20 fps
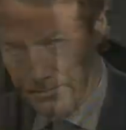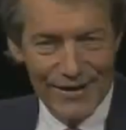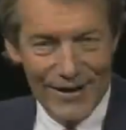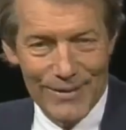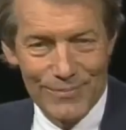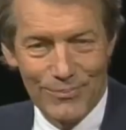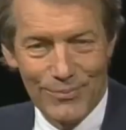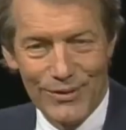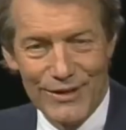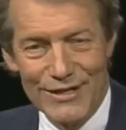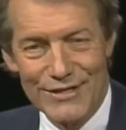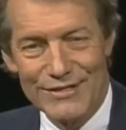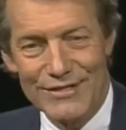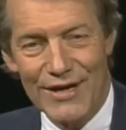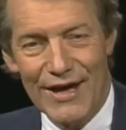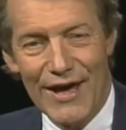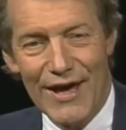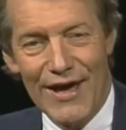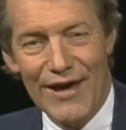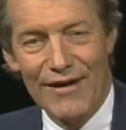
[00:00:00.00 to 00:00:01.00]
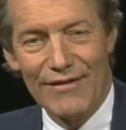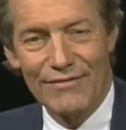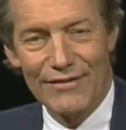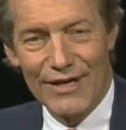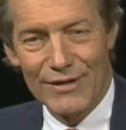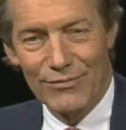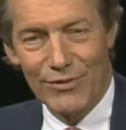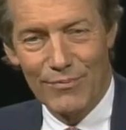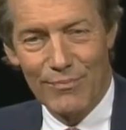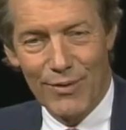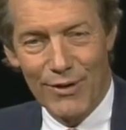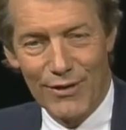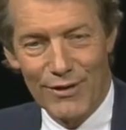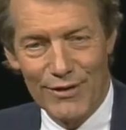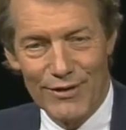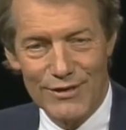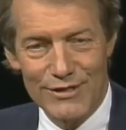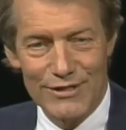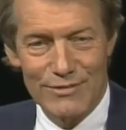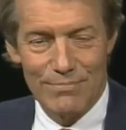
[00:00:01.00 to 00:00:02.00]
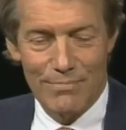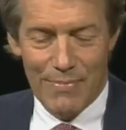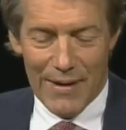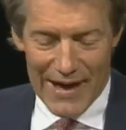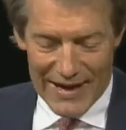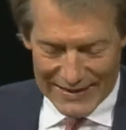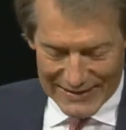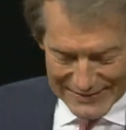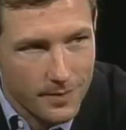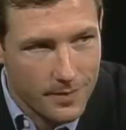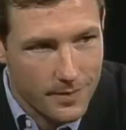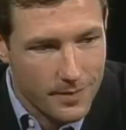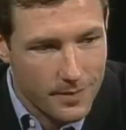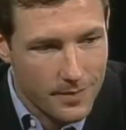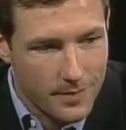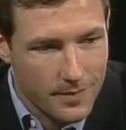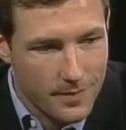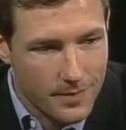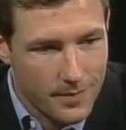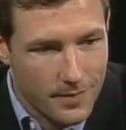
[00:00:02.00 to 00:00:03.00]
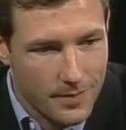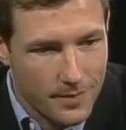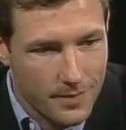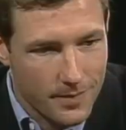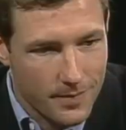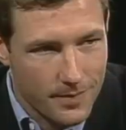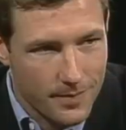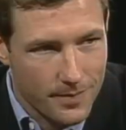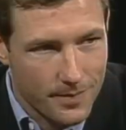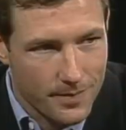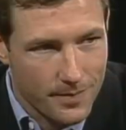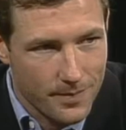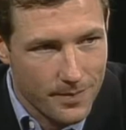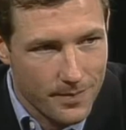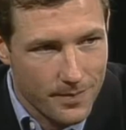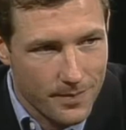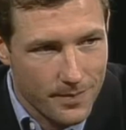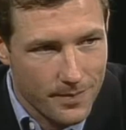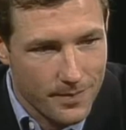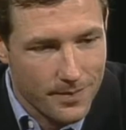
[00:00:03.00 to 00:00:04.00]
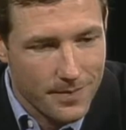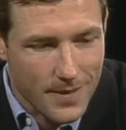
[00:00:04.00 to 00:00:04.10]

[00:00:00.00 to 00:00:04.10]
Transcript: I'm pleased to have Edward Burns back at this table. Welcome back.